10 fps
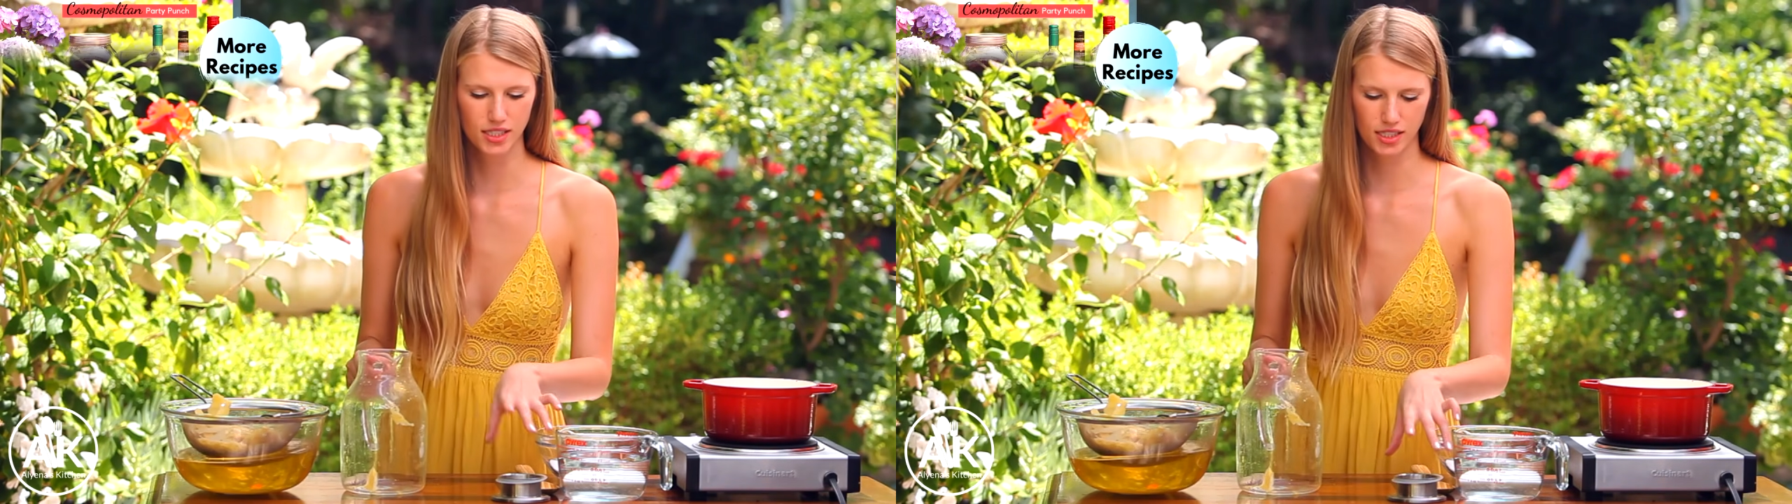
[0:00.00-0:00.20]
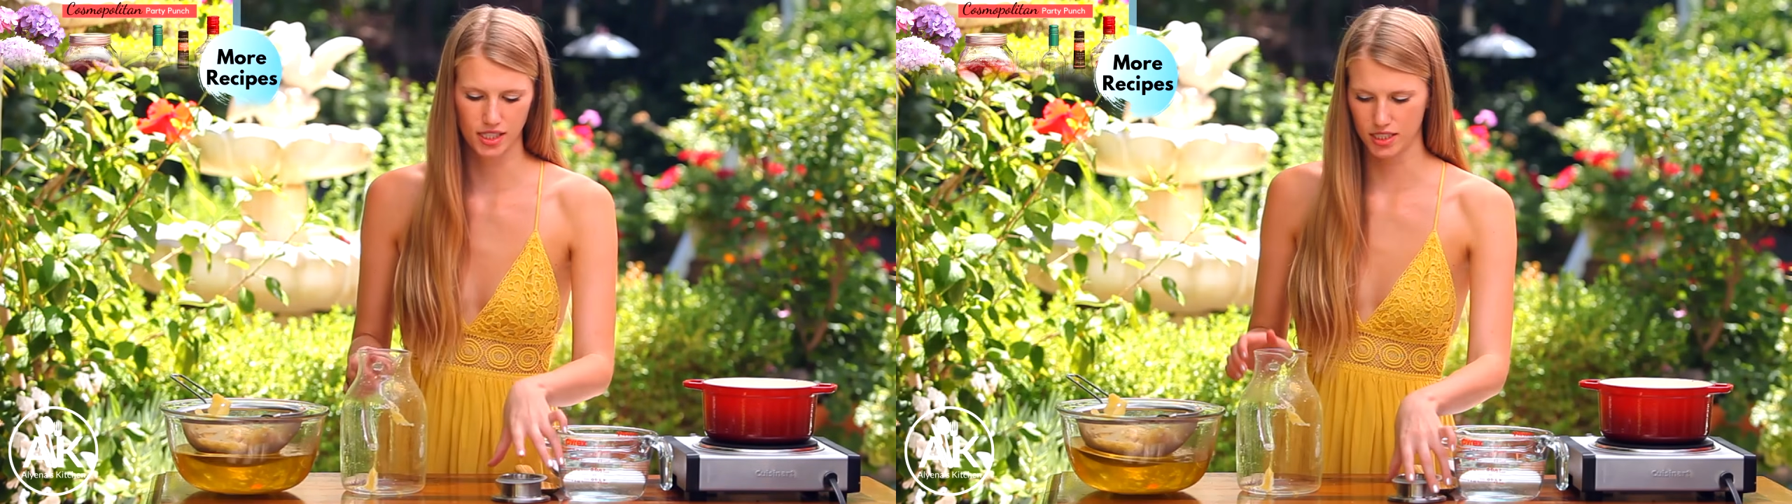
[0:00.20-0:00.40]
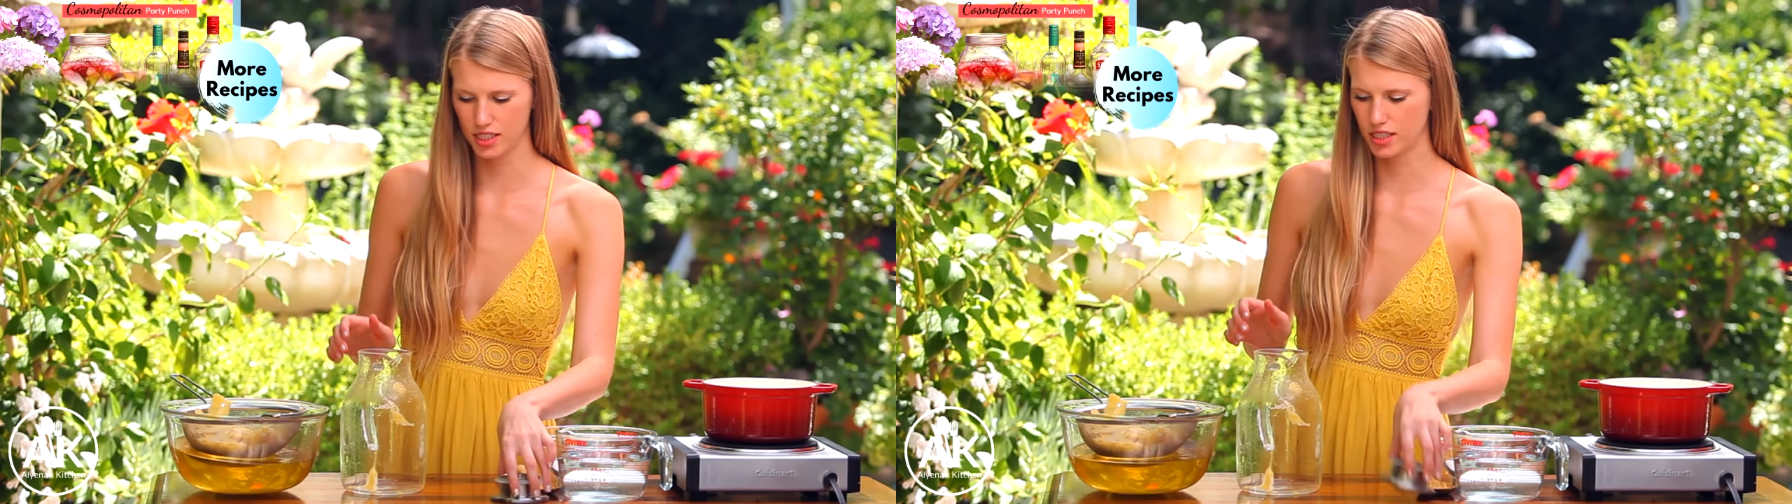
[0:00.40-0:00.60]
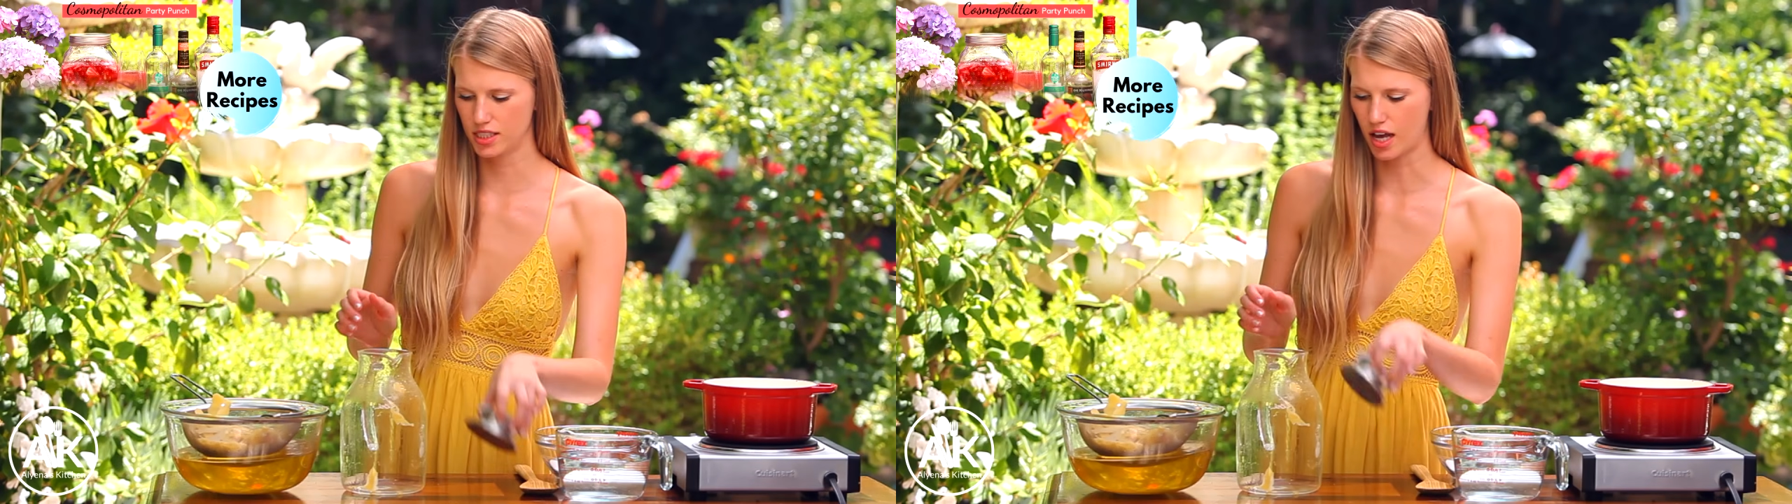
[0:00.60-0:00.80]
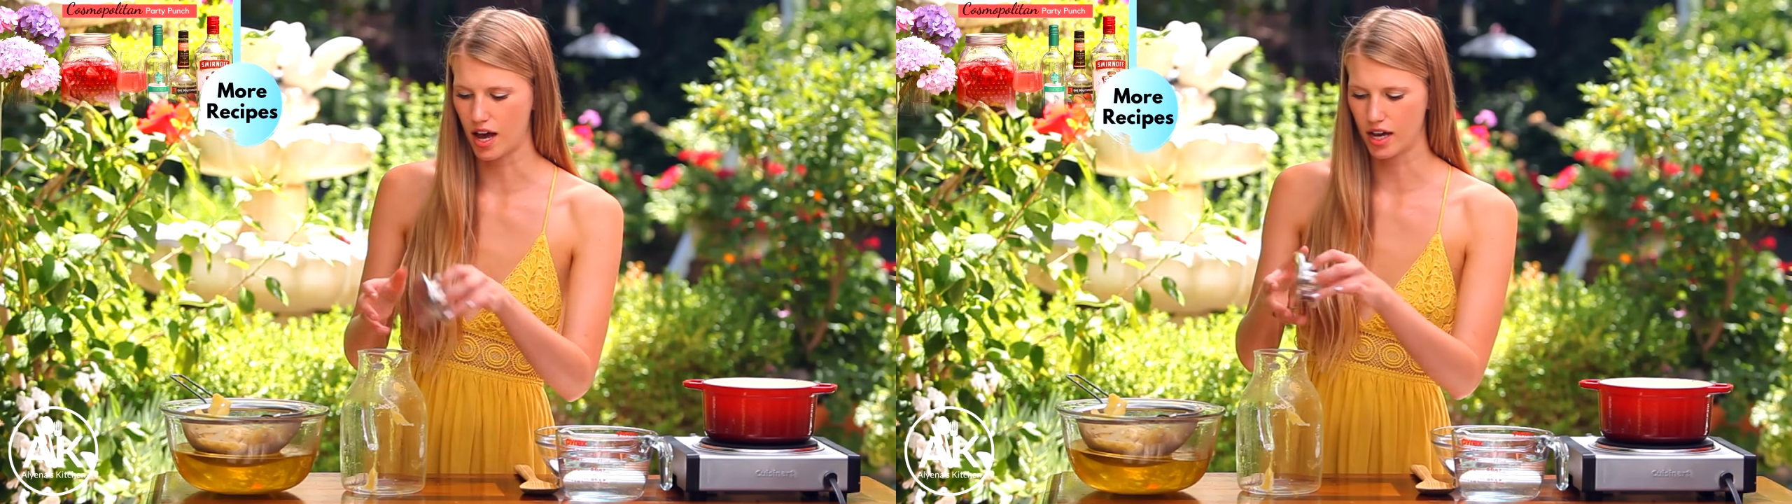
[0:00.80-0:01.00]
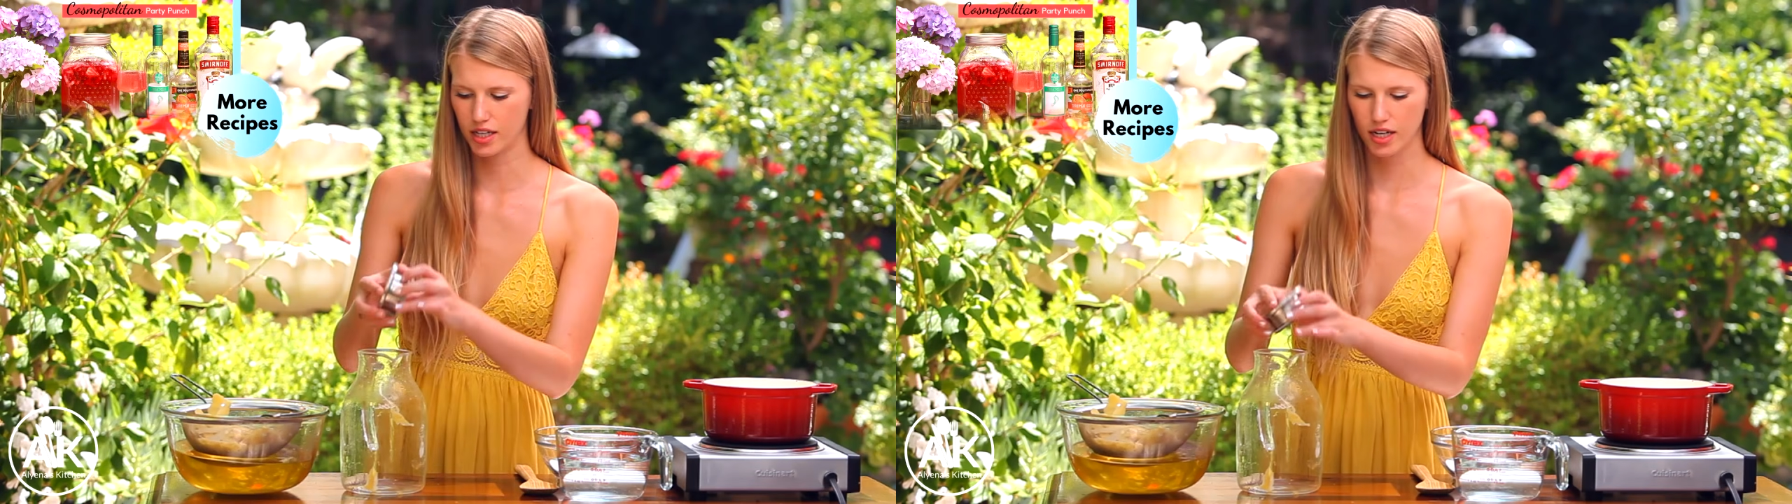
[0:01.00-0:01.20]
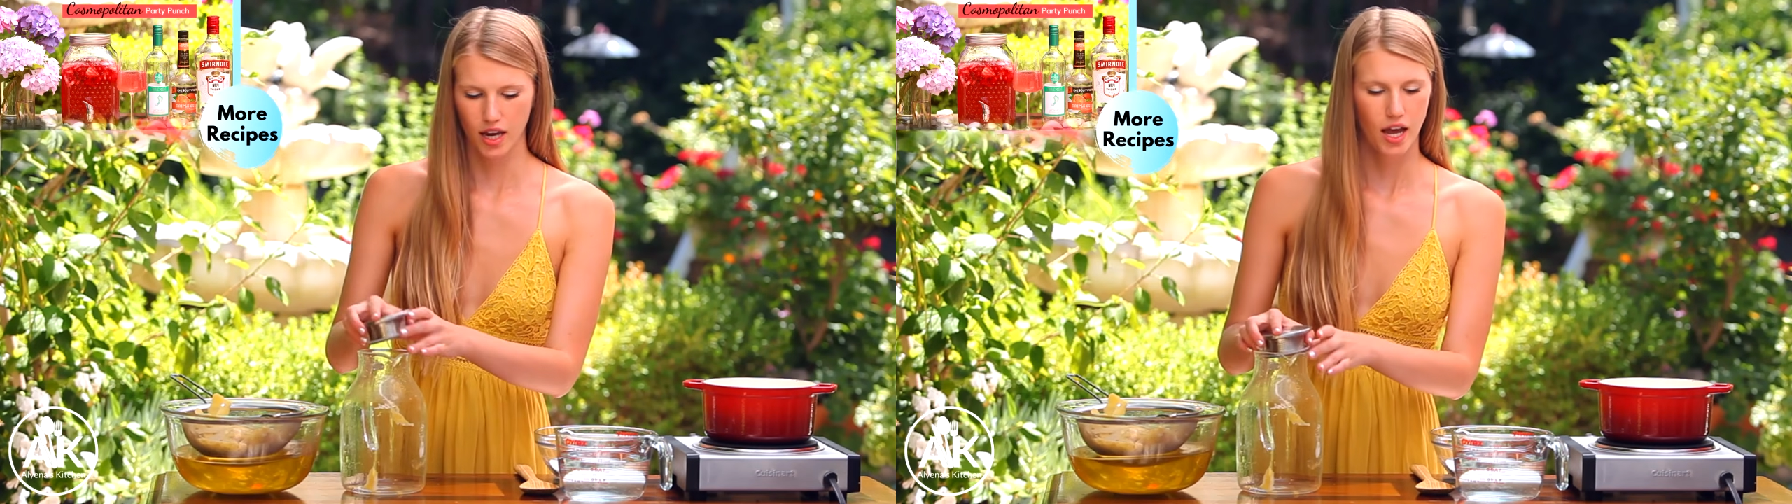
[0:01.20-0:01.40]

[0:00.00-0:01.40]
sit to the side